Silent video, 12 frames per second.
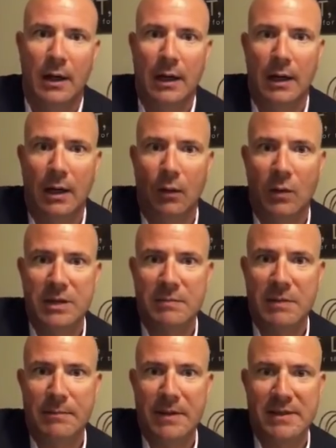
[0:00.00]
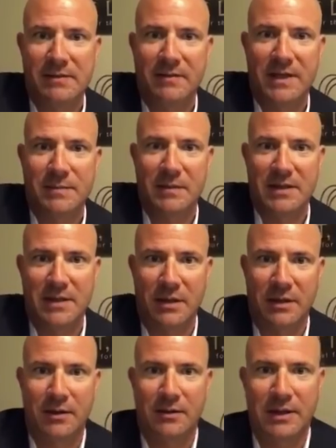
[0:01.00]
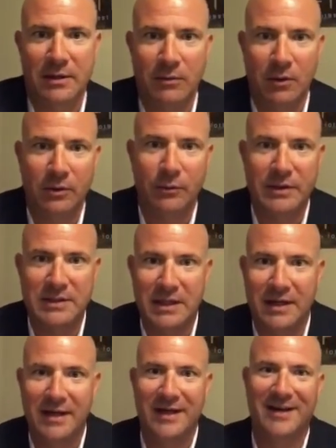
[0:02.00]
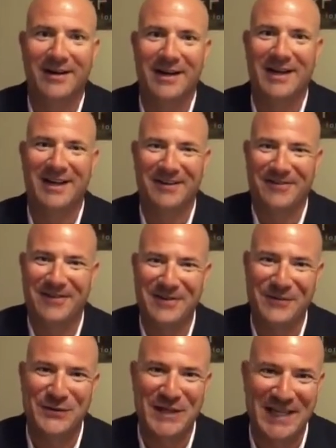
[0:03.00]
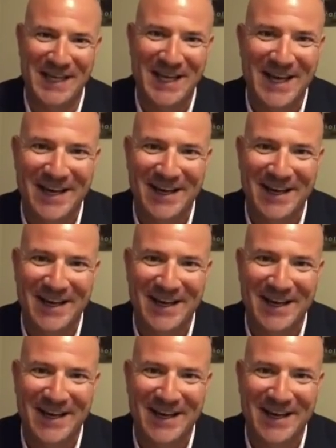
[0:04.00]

What's my best investment as a 30-year-old to retire at 50?